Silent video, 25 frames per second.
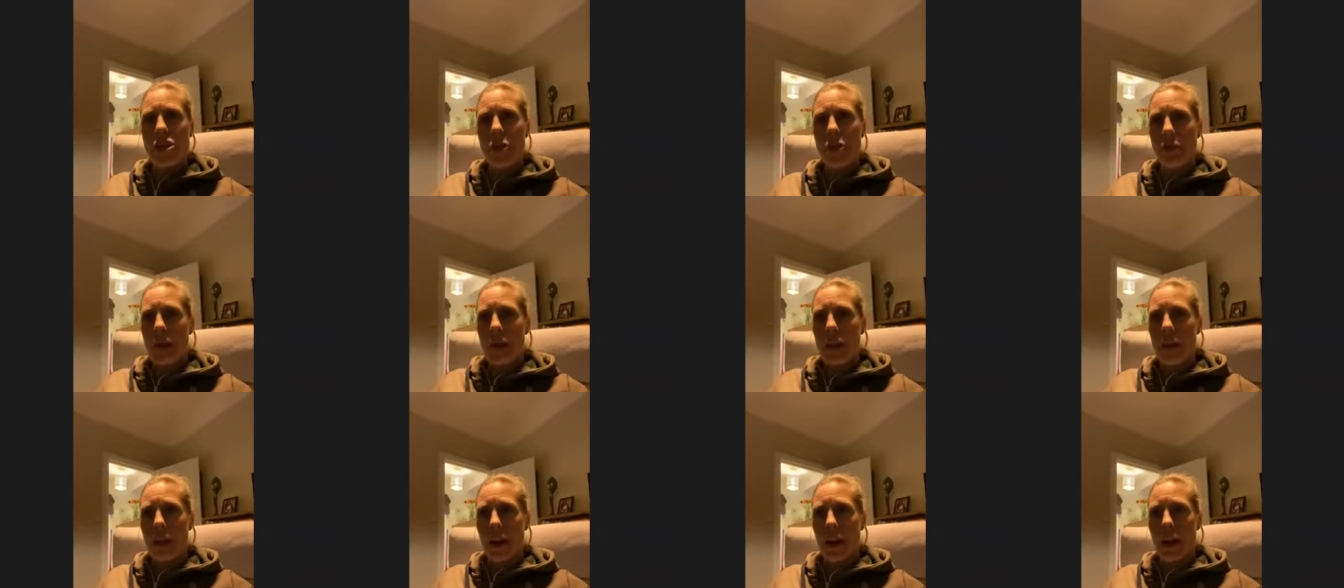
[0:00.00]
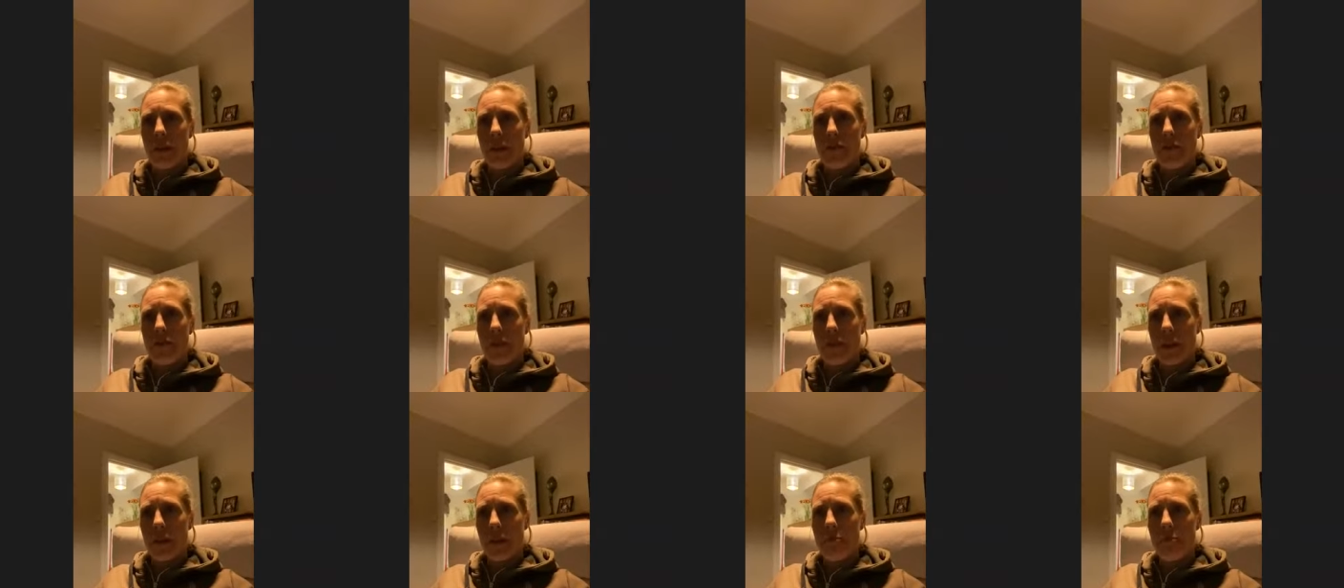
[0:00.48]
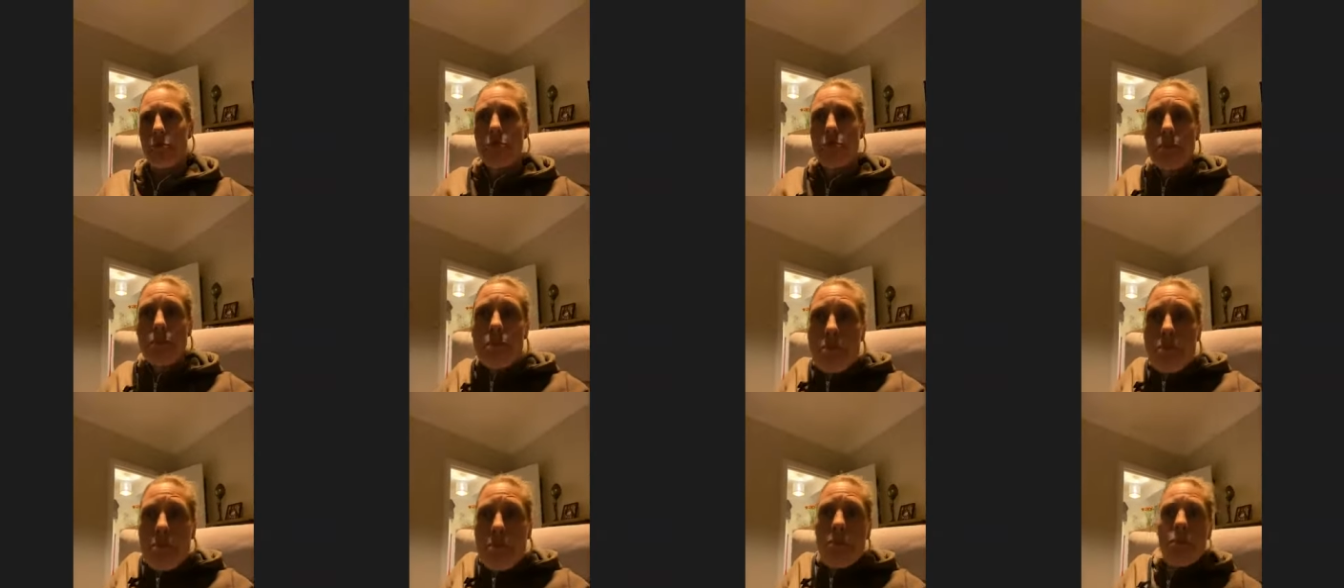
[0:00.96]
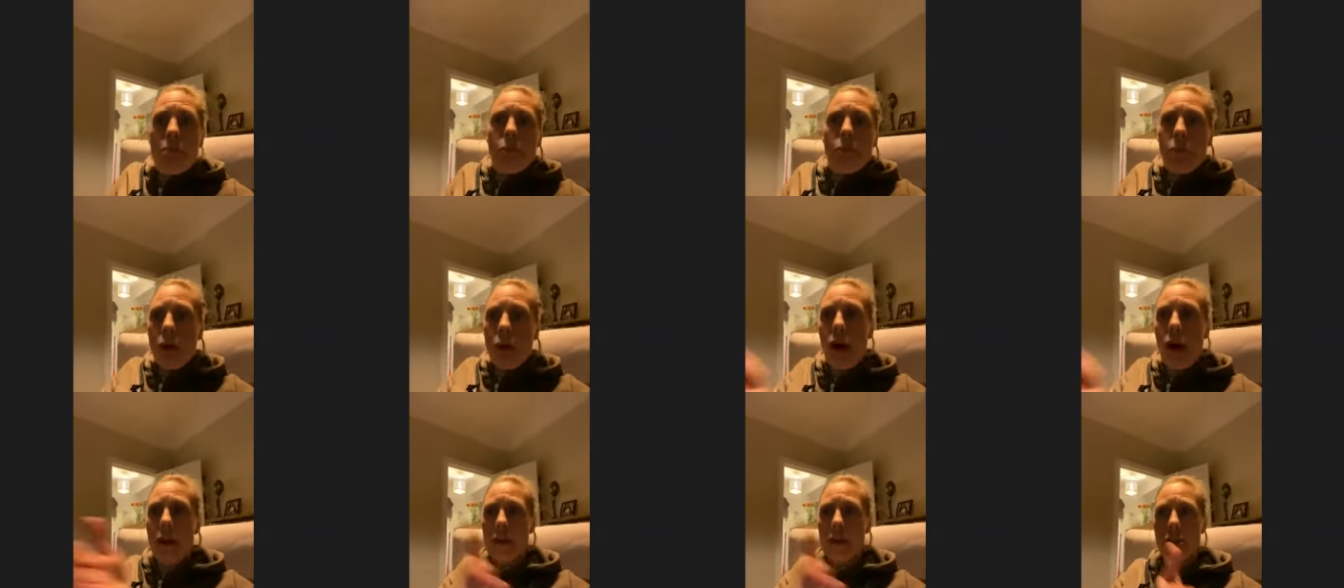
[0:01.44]
in my life. And
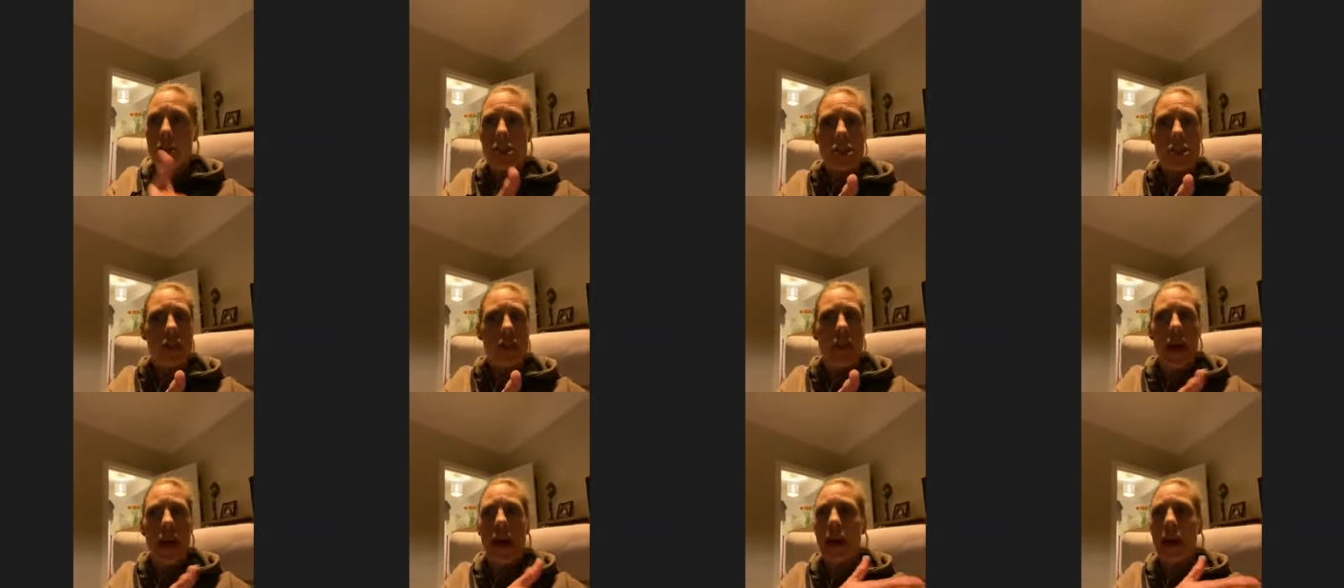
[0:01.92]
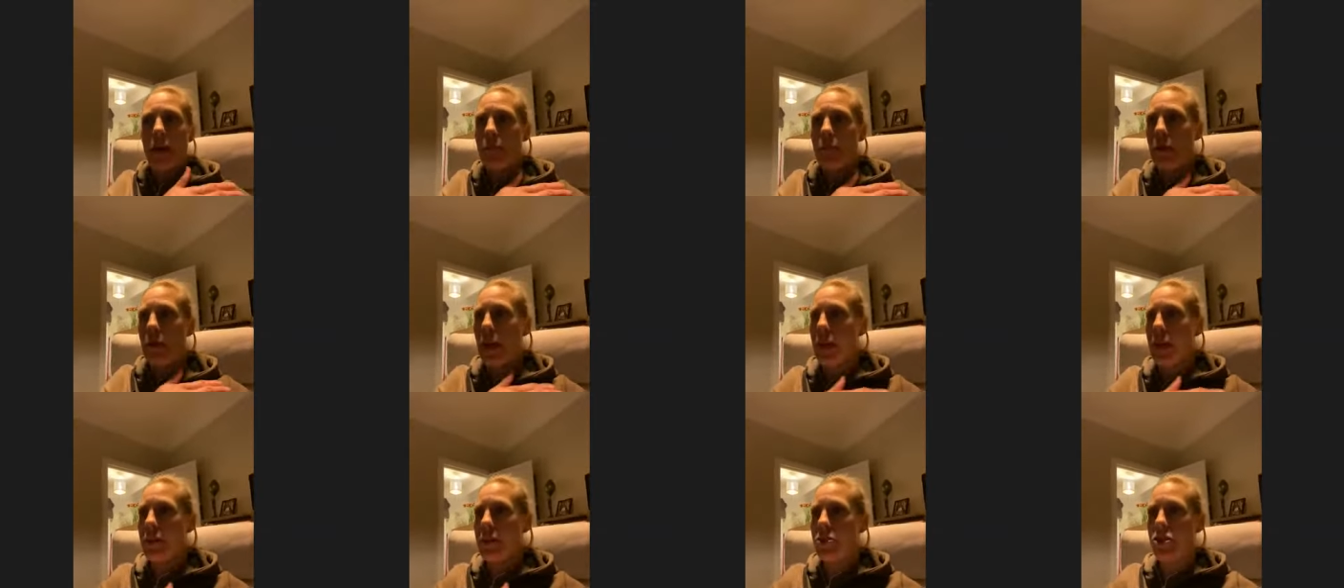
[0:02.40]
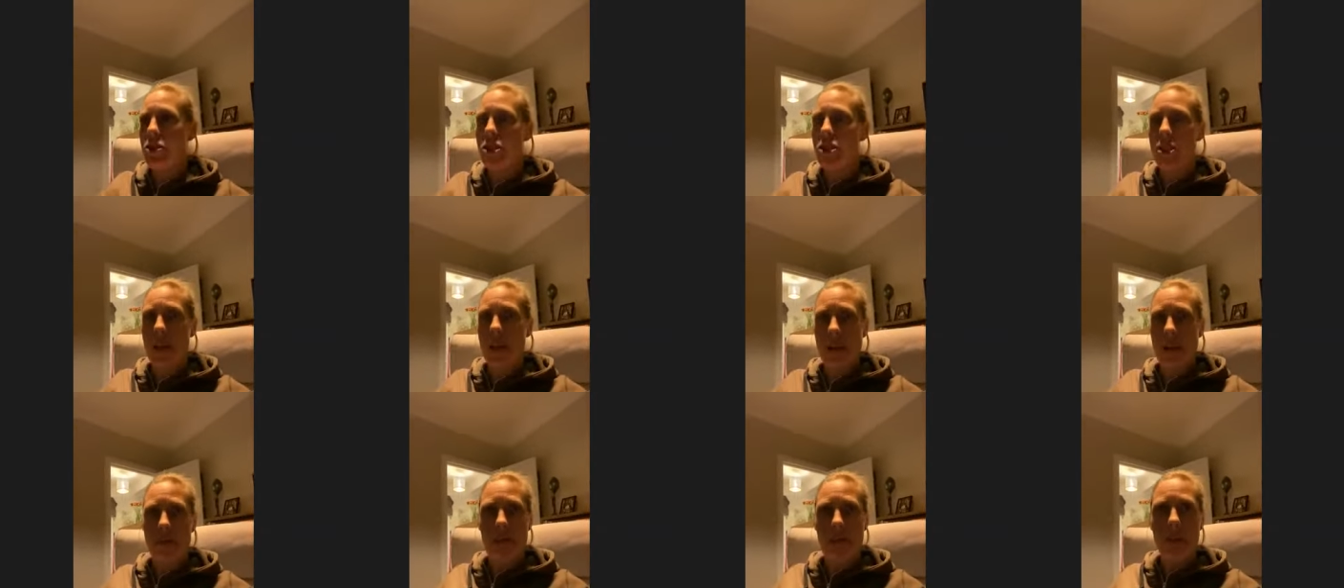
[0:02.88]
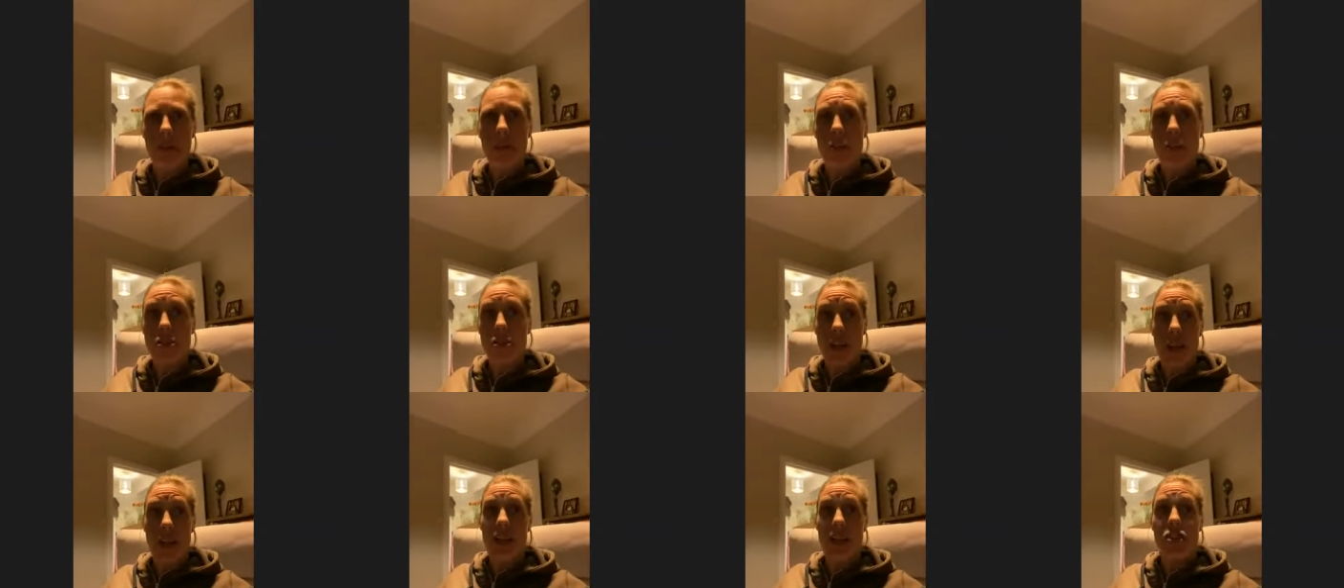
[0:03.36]
prior to that, I made several
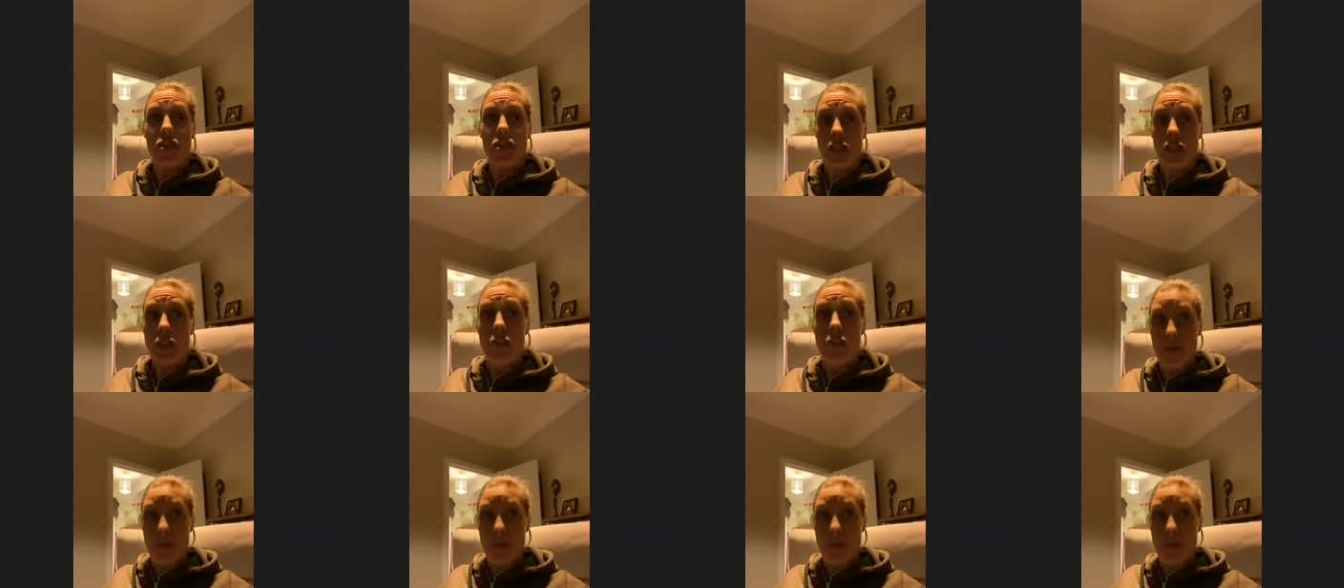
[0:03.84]
changes